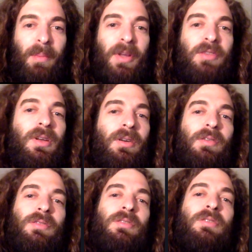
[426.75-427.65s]
But you can
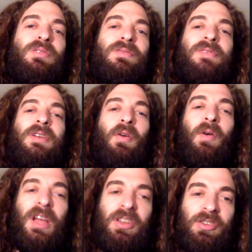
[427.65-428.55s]
also use
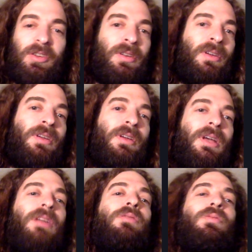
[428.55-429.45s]
federation
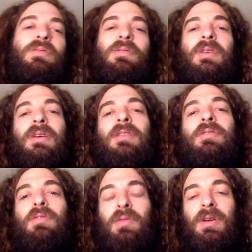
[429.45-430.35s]

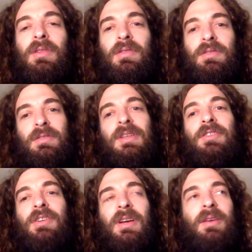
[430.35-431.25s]
into doing those stitching.